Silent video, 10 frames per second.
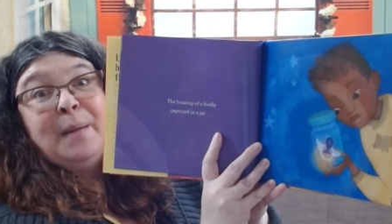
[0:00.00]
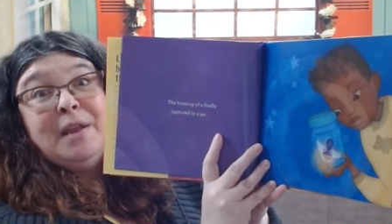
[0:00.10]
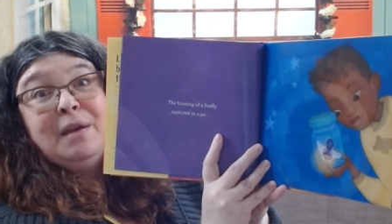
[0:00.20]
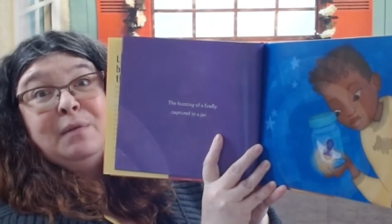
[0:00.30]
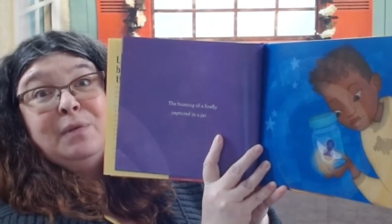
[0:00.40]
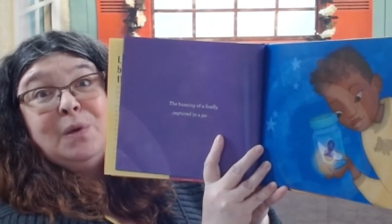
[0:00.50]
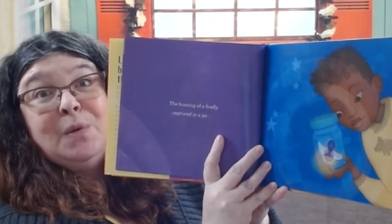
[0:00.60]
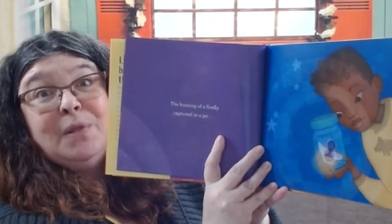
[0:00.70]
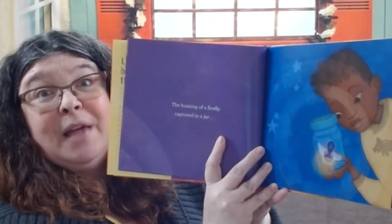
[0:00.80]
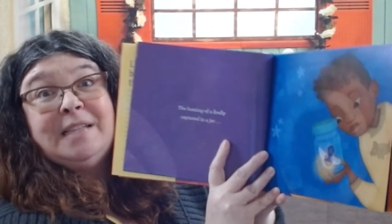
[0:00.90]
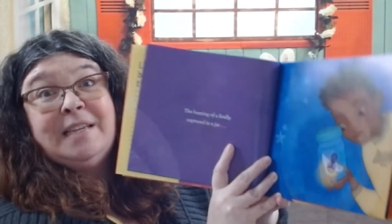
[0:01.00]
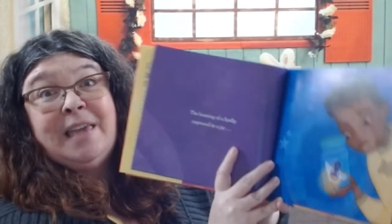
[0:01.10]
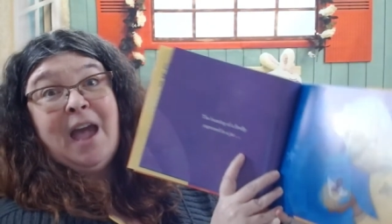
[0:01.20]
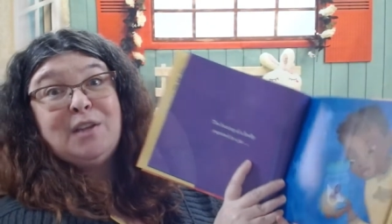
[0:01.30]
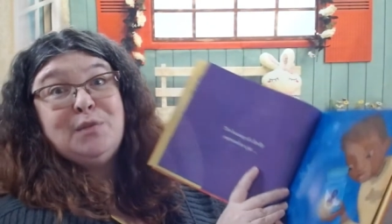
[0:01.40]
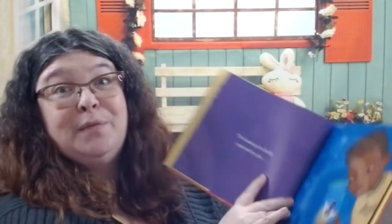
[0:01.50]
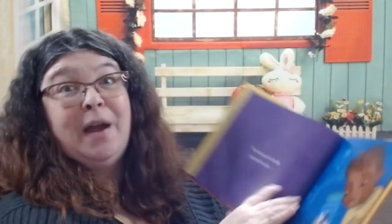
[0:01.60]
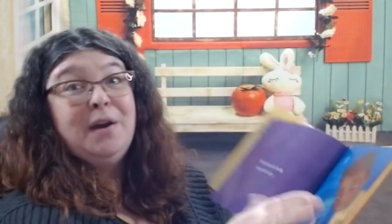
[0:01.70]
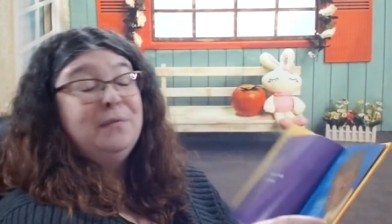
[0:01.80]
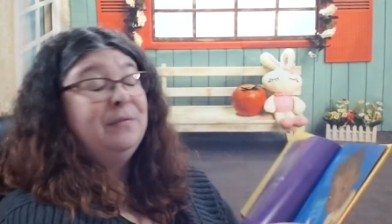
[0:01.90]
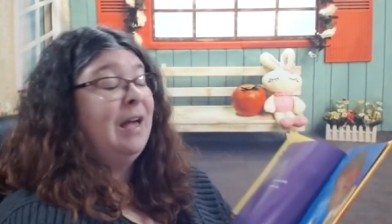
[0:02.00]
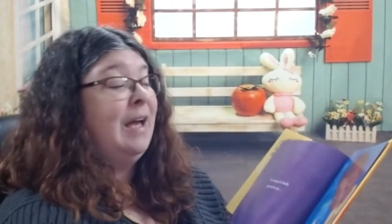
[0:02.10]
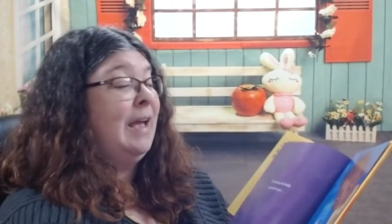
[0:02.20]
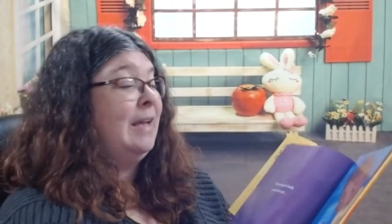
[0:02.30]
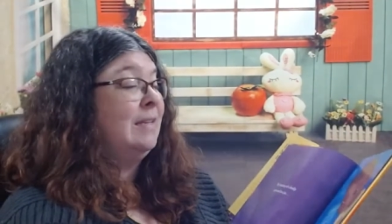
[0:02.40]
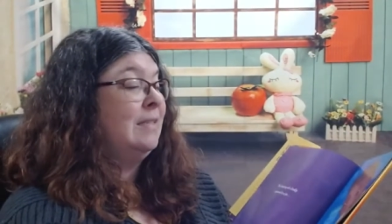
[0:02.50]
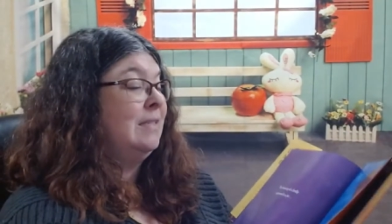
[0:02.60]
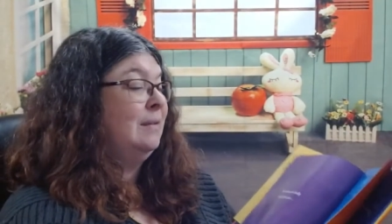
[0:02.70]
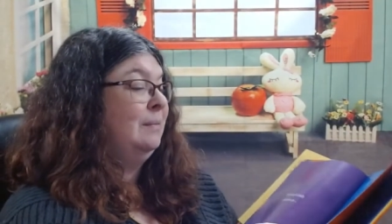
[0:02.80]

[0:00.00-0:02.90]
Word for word: many of you like to catch fireflies?